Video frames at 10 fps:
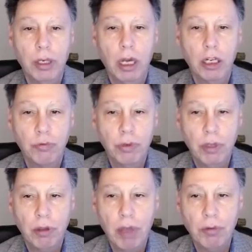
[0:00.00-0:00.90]

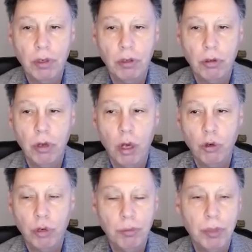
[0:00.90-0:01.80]
157 to no
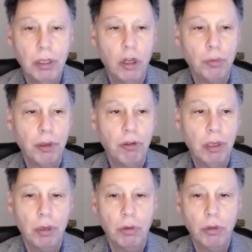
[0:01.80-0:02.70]
treatment, no
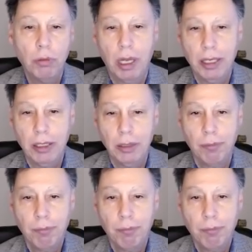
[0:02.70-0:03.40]
placebo, no blinding.